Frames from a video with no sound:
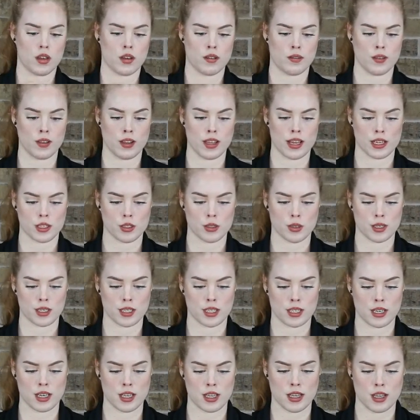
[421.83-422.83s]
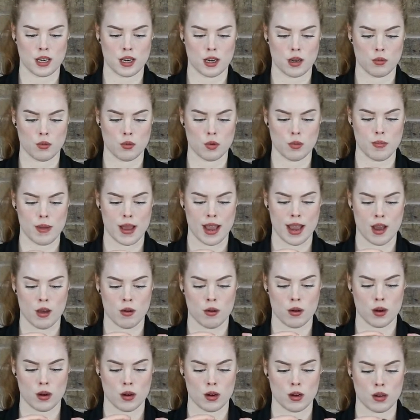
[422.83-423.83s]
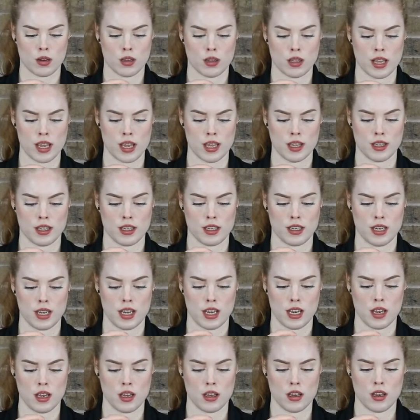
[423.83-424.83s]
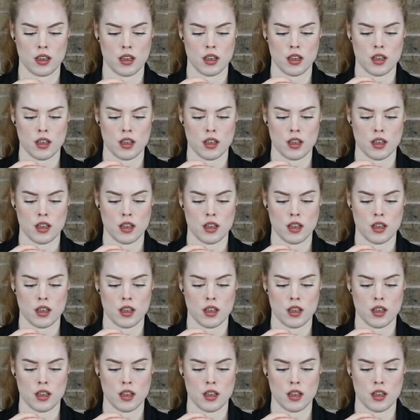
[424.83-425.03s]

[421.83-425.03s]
of electricity that it will power the LED.